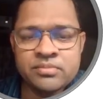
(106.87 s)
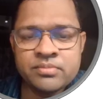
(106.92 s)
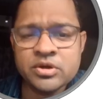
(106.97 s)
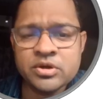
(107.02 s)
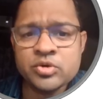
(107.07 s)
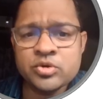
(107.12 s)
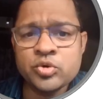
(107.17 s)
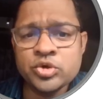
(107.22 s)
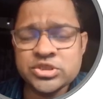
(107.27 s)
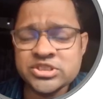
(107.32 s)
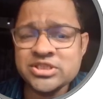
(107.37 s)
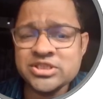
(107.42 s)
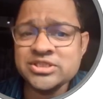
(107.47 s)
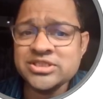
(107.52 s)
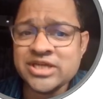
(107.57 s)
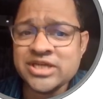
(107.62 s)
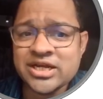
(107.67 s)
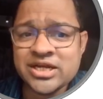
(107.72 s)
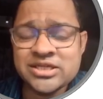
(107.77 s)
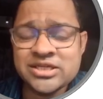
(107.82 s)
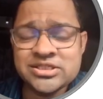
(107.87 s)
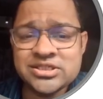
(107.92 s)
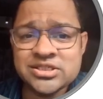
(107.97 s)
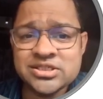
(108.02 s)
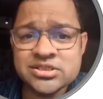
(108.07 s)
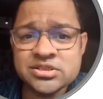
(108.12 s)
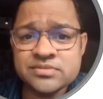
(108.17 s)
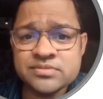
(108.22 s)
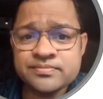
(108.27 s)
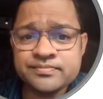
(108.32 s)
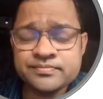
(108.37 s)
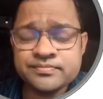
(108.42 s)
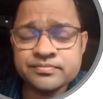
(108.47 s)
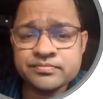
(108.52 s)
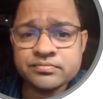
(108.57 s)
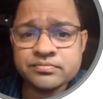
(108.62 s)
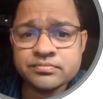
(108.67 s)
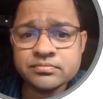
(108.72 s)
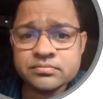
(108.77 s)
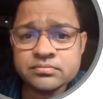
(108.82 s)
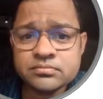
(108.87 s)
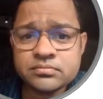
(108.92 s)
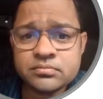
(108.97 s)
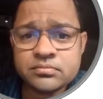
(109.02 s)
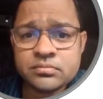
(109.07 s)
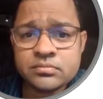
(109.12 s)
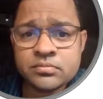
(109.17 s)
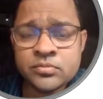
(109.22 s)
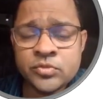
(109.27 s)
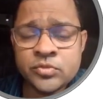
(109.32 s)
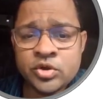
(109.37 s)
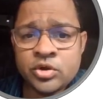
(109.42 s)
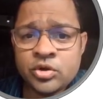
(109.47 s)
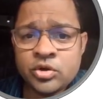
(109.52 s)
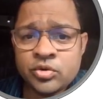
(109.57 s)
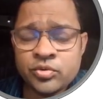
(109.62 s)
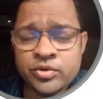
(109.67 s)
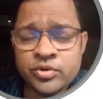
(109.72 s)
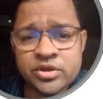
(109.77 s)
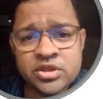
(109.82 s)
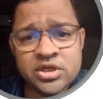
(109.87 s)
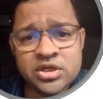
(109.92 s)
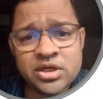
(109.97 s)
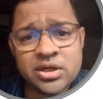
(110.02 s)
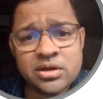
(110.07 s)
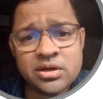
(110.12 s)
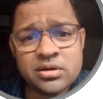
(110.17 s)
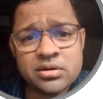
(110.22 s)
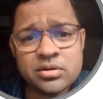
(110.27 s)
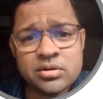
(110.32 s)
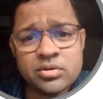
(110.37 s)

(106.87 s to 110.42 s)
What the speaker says: But questions arises whether